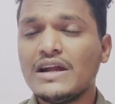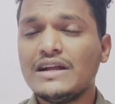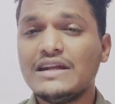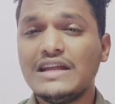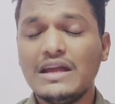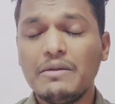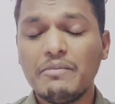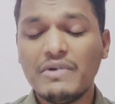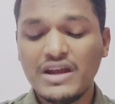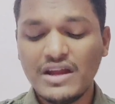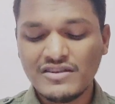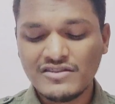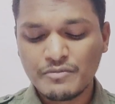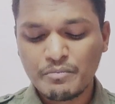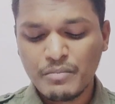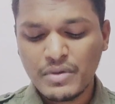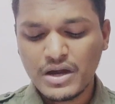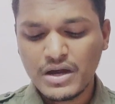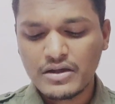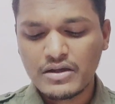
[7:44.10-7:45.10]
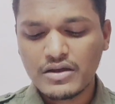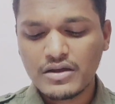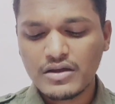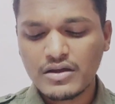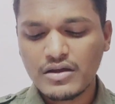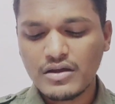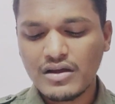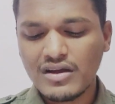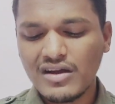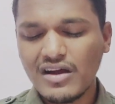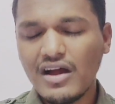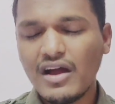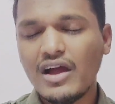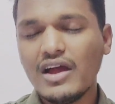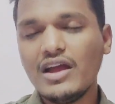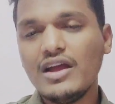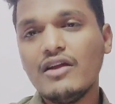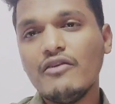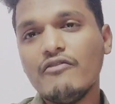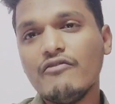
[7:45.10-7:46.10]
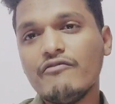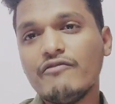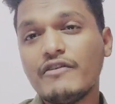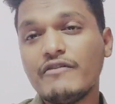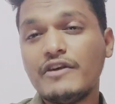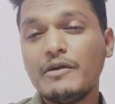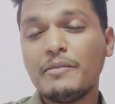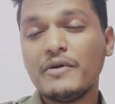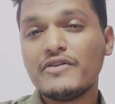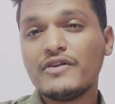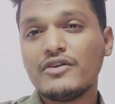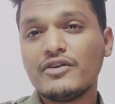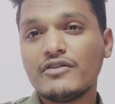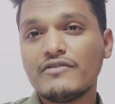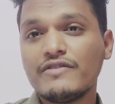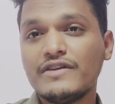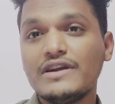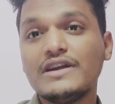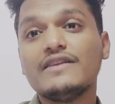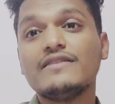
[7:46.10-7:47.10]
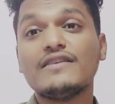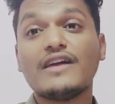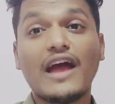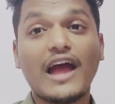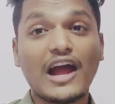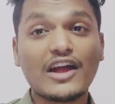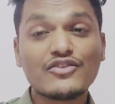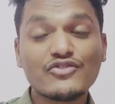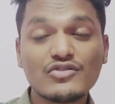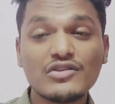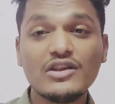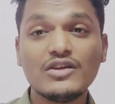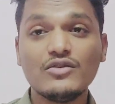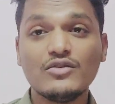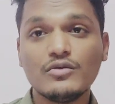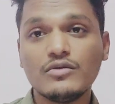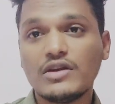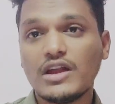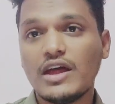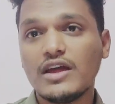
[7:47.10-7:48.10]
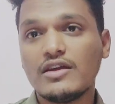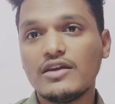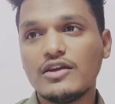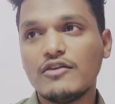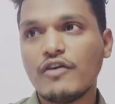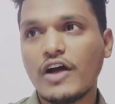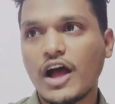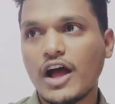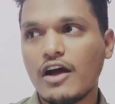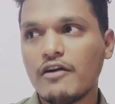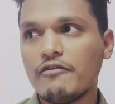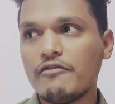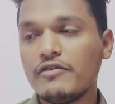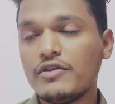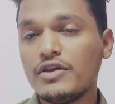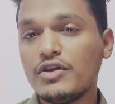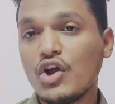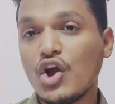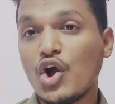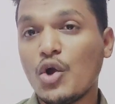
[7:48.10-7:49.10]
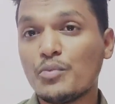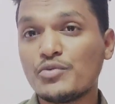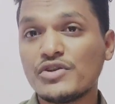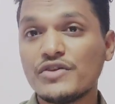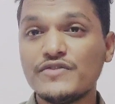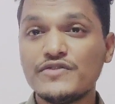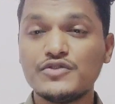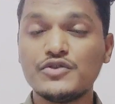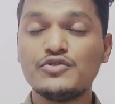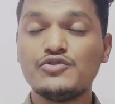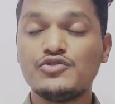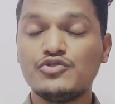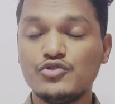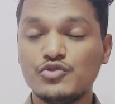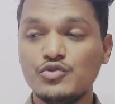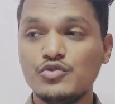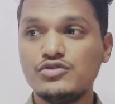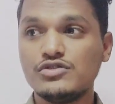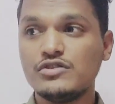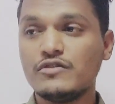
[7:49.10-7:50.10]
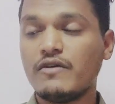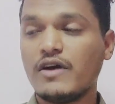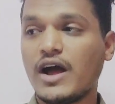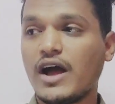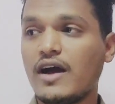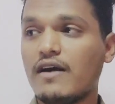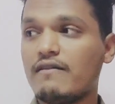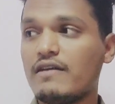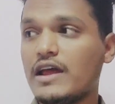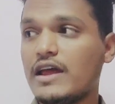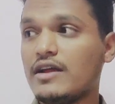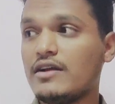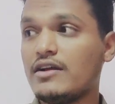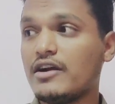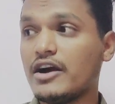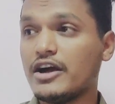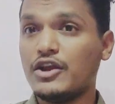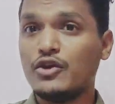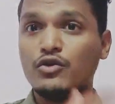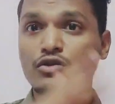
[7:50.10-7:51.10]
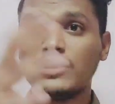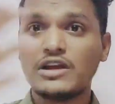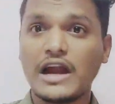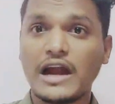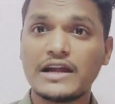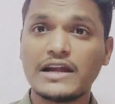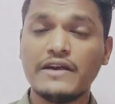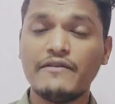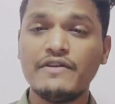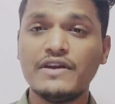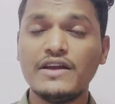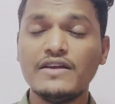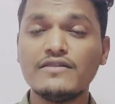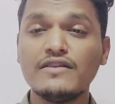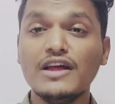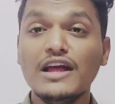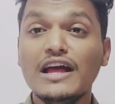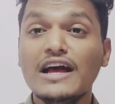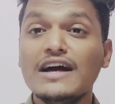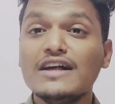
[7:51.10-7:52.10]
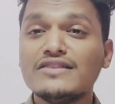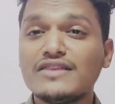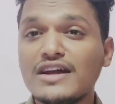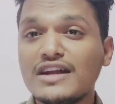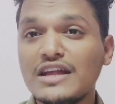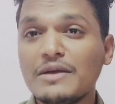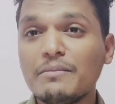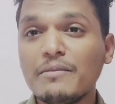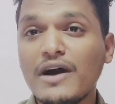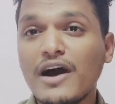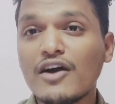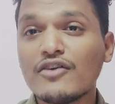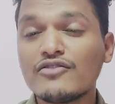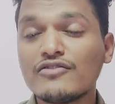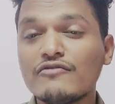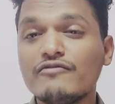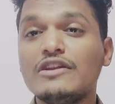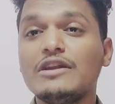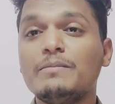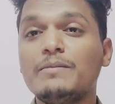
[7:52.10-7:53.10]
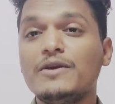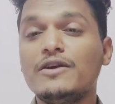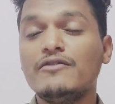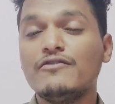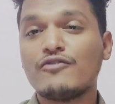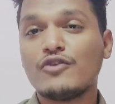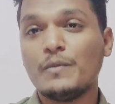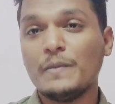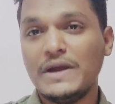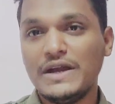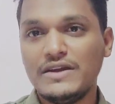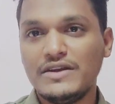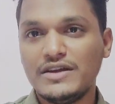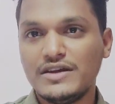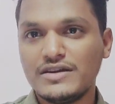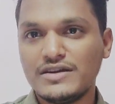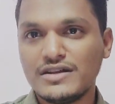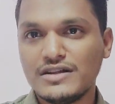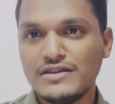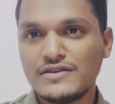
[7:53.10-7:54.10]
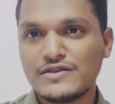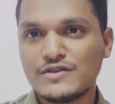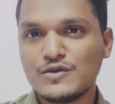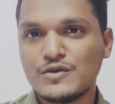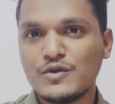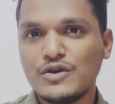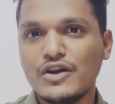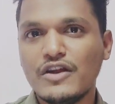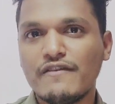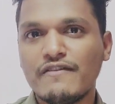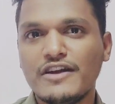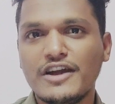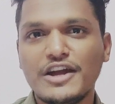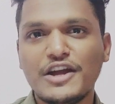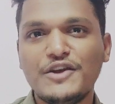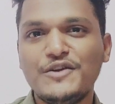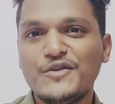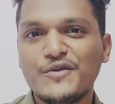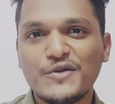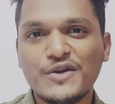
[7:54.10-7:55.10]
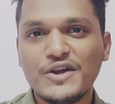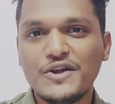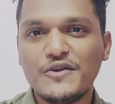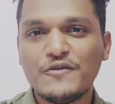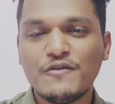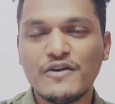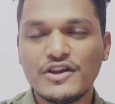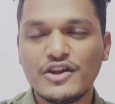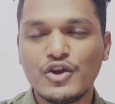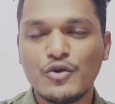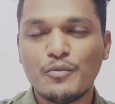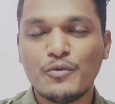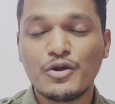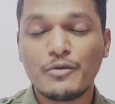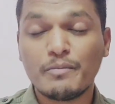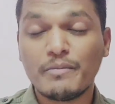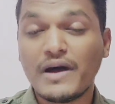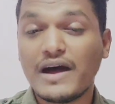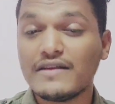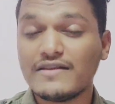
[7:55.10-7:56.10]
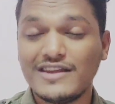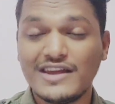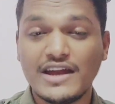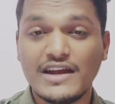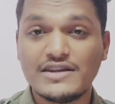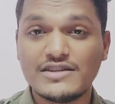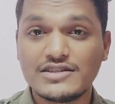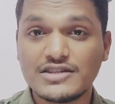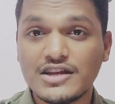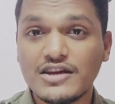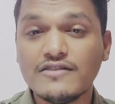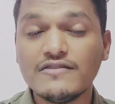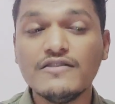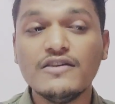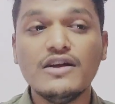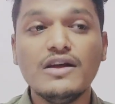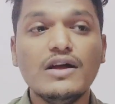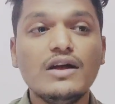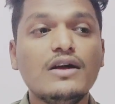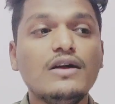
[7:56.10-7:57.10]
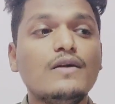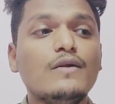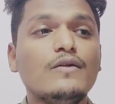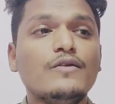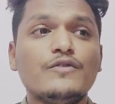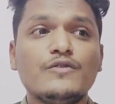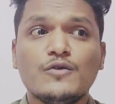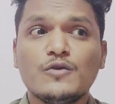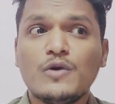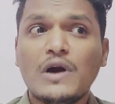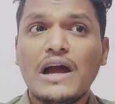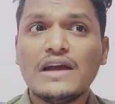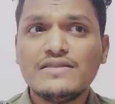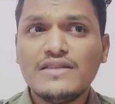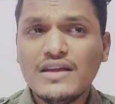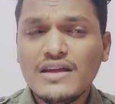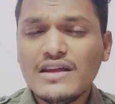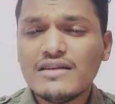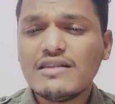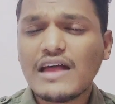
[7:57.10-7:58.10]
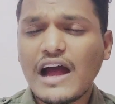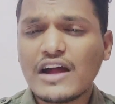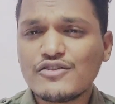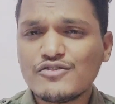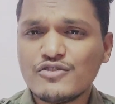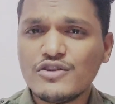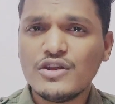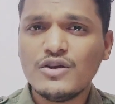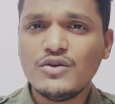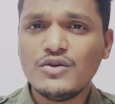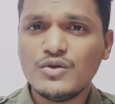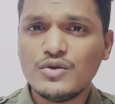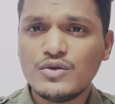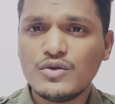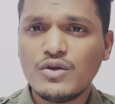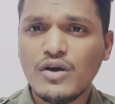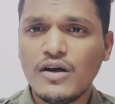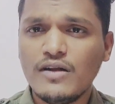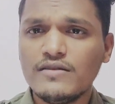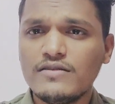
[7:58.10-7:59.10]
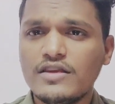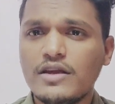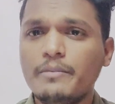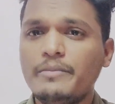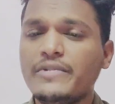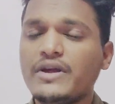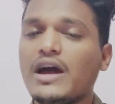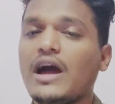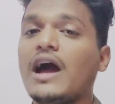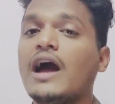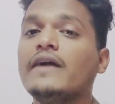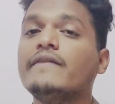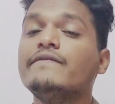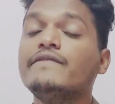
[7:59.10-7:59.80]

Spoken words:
demerits, but 50% of it is actually good. Like you have options to choose, you have like curricular activities. 30 marks will be from internal, so you definitely don't need to worry about passing and stuff. So I think it's actually a good concept. I